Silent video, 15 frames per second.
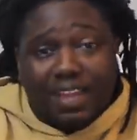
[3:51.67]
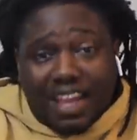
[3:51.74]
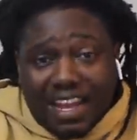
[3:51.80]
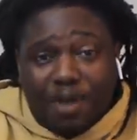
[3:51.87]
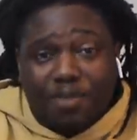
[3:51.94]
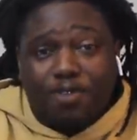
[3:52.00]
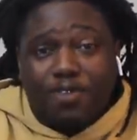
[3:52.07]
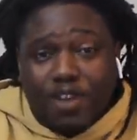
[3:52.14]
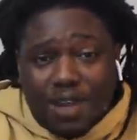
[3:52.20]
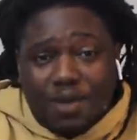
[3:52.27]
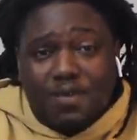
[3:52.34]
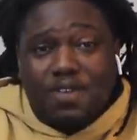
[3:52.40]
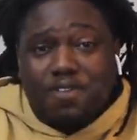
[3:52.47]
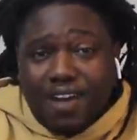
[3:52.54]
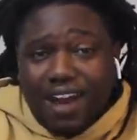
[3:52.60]
And I fucked
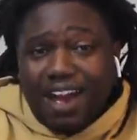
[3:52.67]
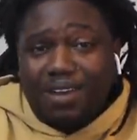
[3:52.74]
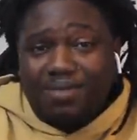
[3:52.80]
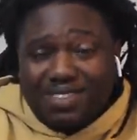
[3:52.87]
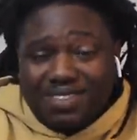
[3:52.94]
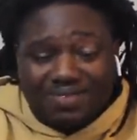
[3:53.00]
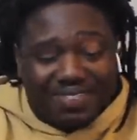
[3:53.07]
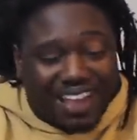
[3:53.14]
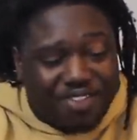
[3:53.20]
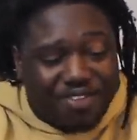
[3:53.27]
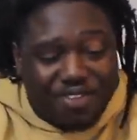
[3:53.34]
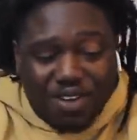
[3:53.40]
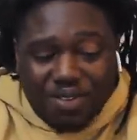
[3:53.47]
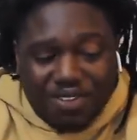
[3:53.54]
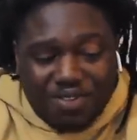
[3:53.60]
with the vibes. I
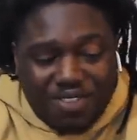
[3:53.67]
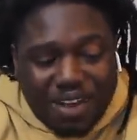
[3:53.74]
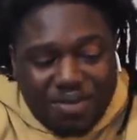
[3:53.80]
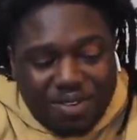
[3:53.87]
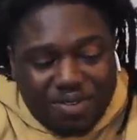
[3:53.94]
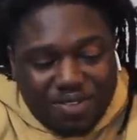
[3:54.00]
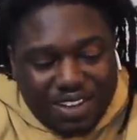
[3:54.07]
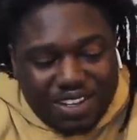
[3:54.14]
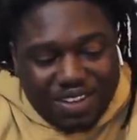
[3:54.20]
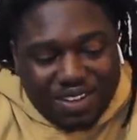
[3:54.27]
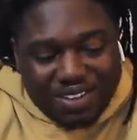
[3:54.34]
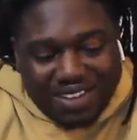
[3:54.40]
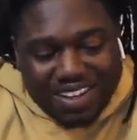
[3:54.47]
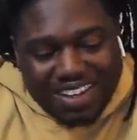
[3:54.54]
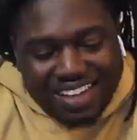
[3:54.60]
fucked with the vibe of the video.